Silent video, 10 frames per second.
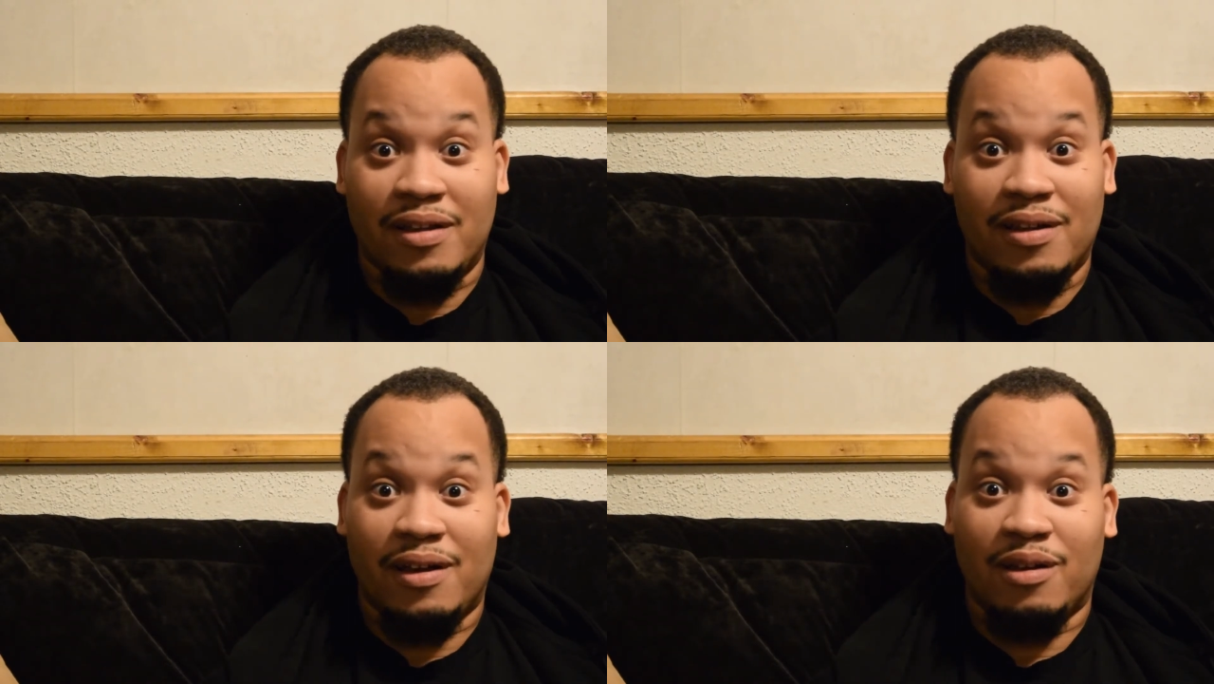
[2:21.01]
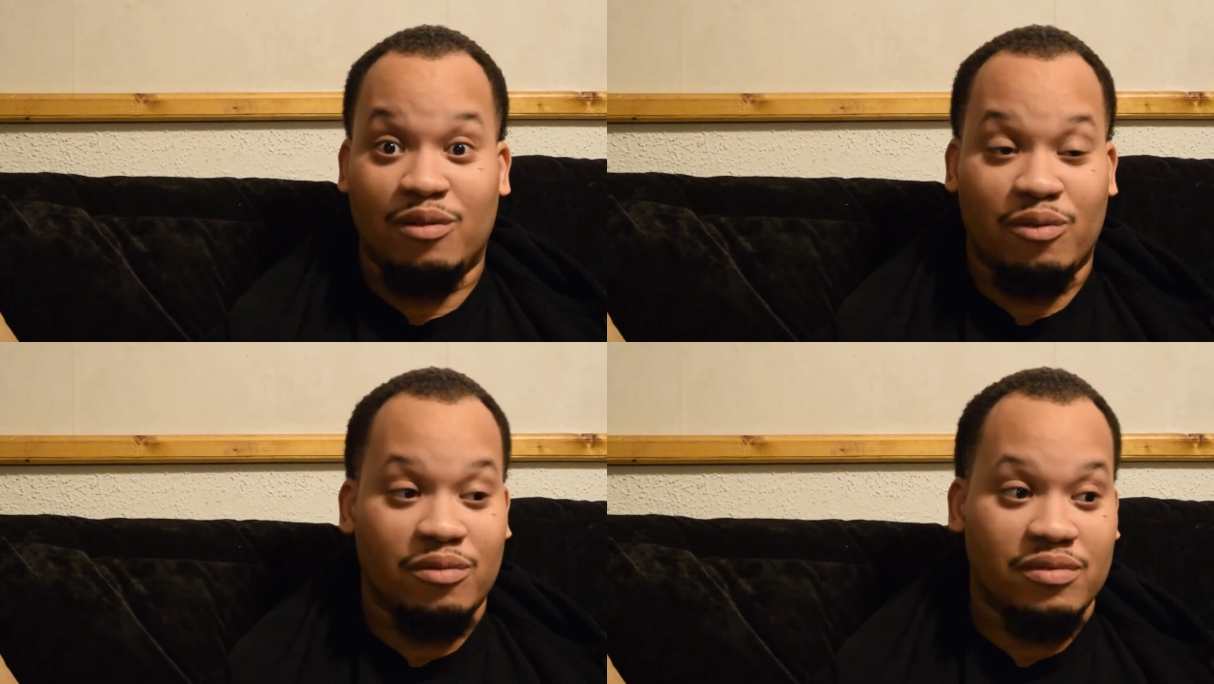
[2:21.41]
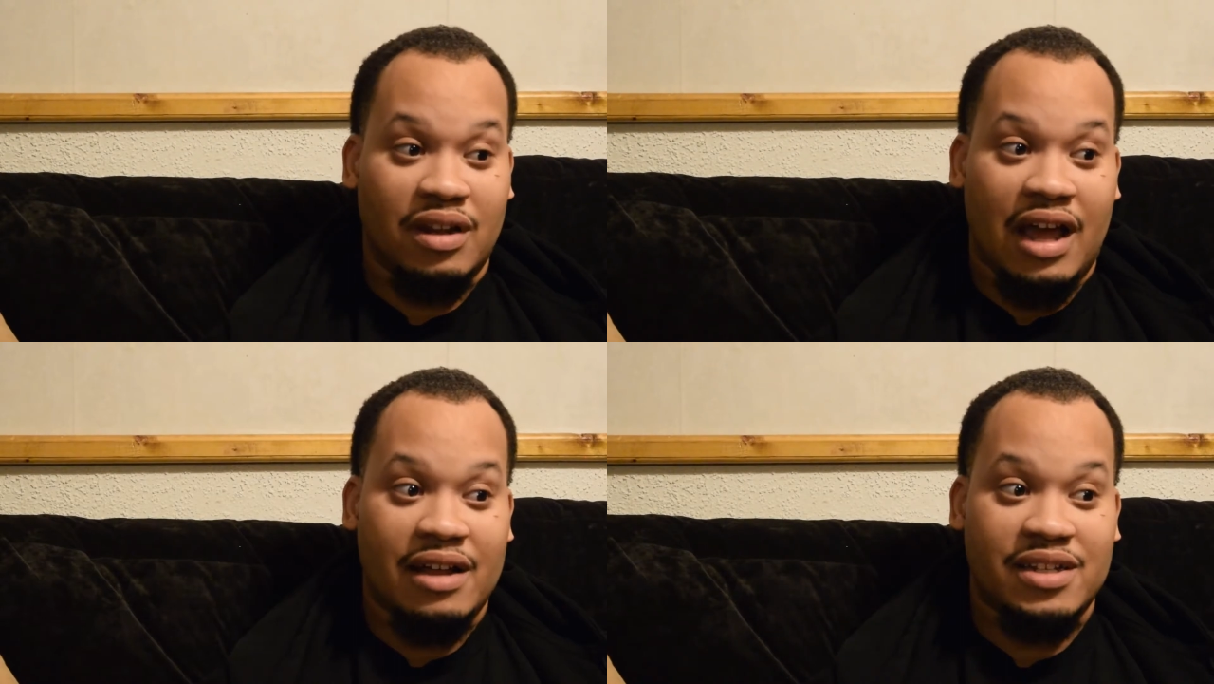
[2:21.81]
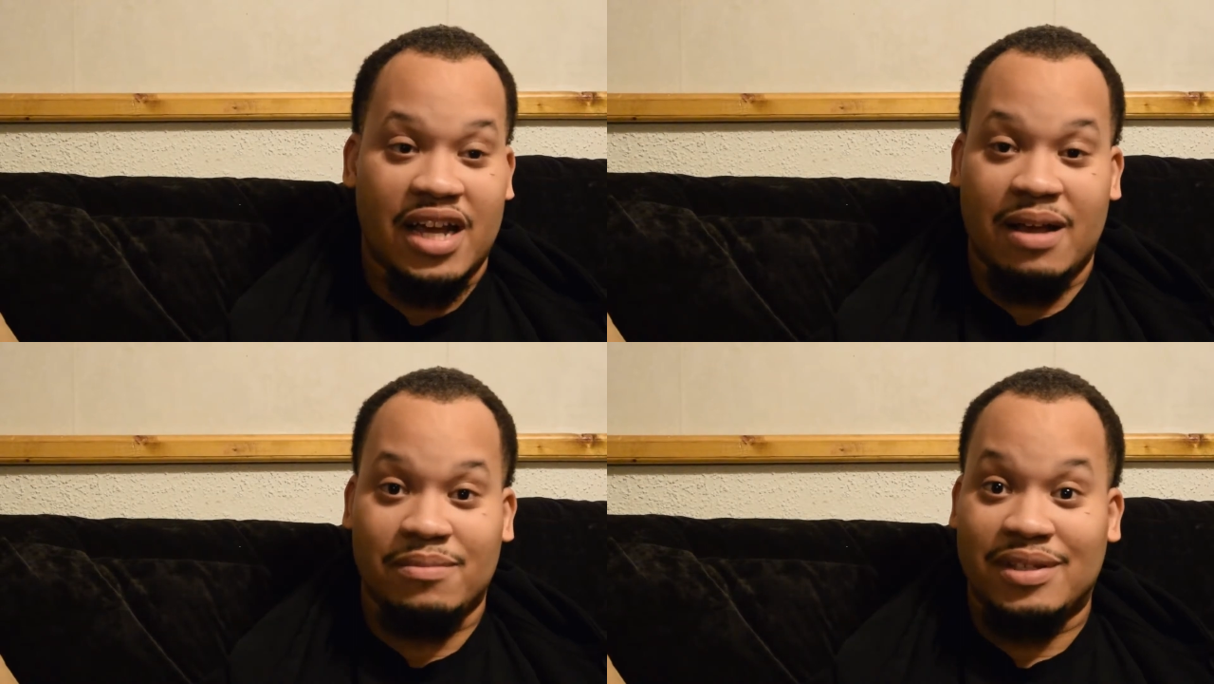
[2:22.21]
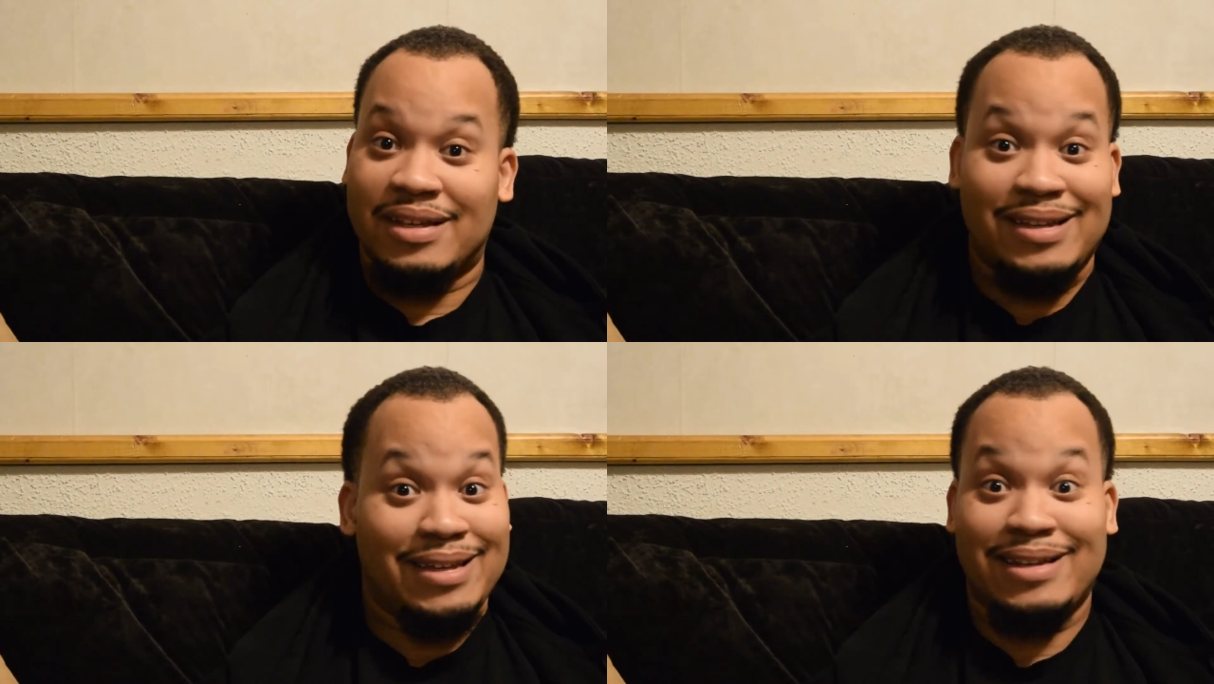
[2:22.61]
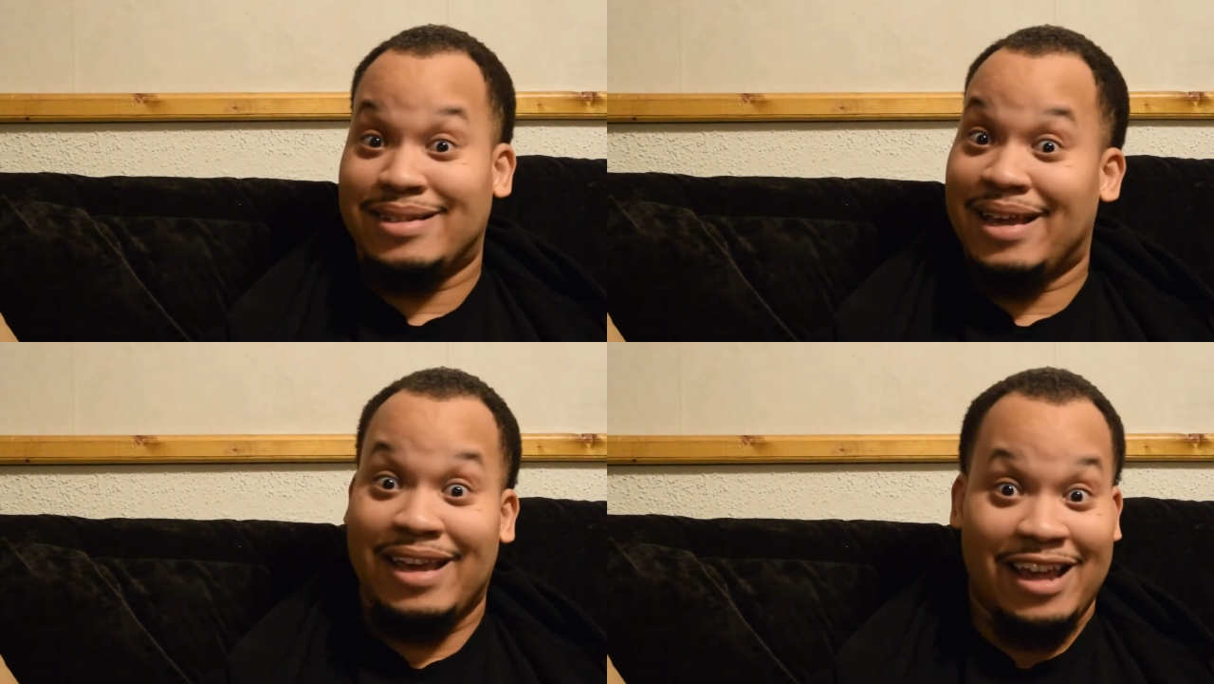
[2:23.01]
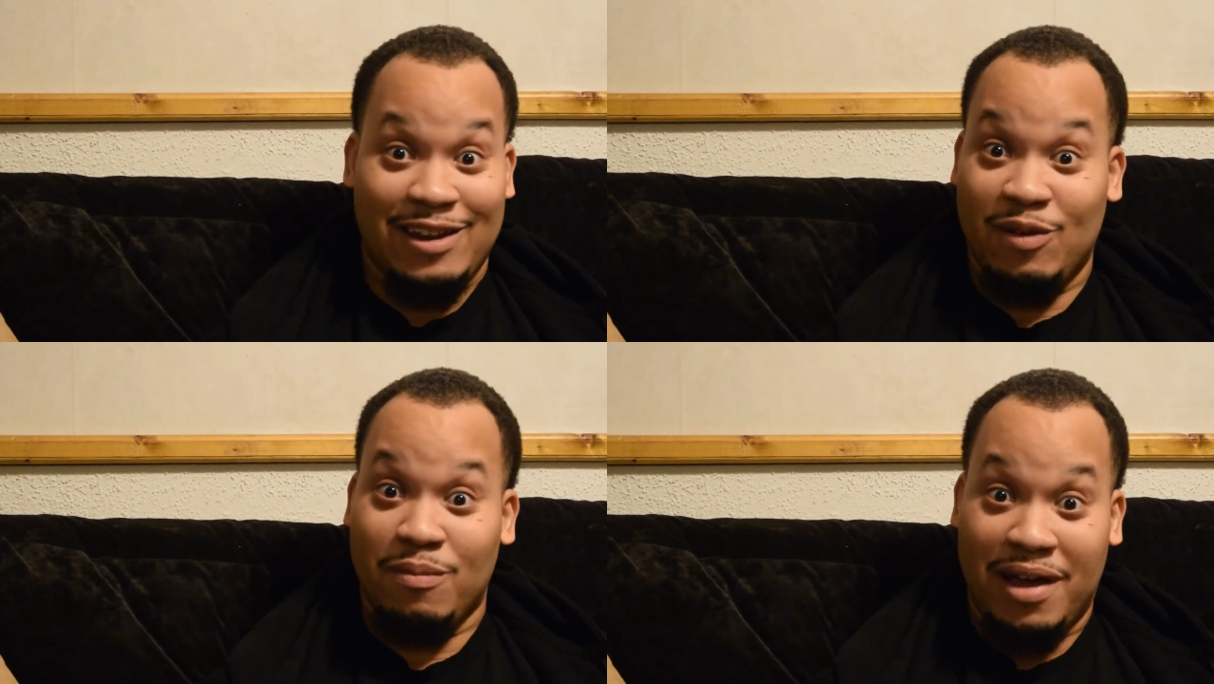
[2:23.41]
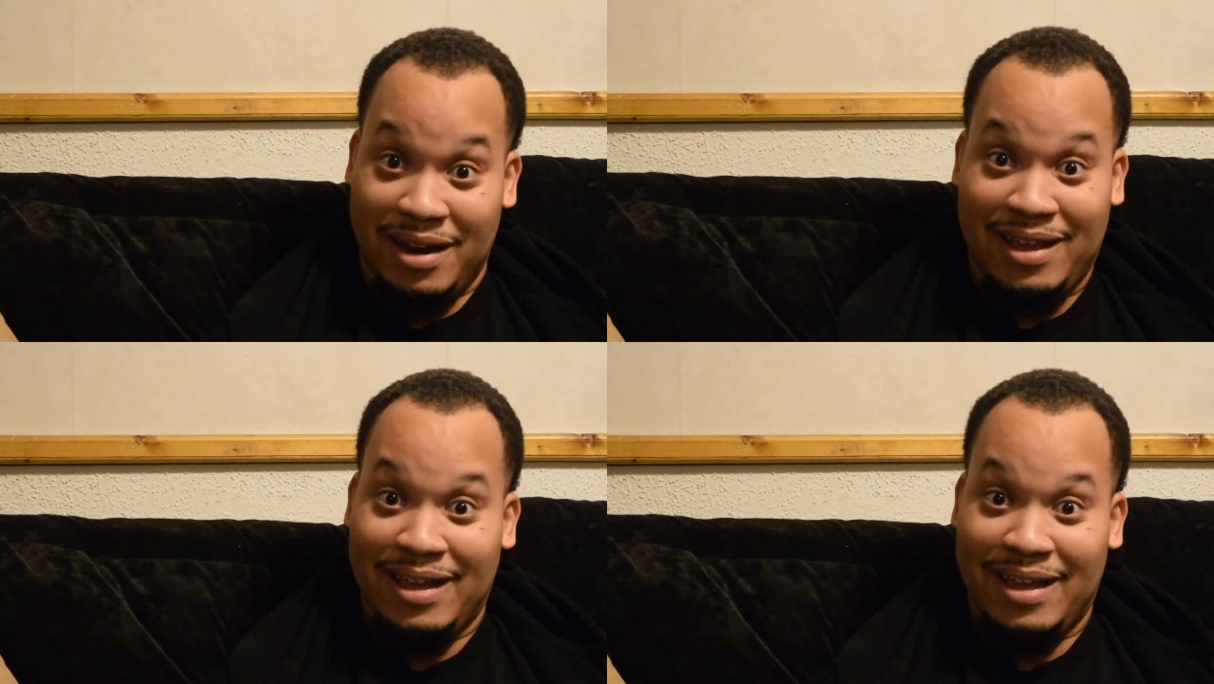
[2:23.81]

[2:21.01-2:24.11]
A lot of times he just ain't got no money,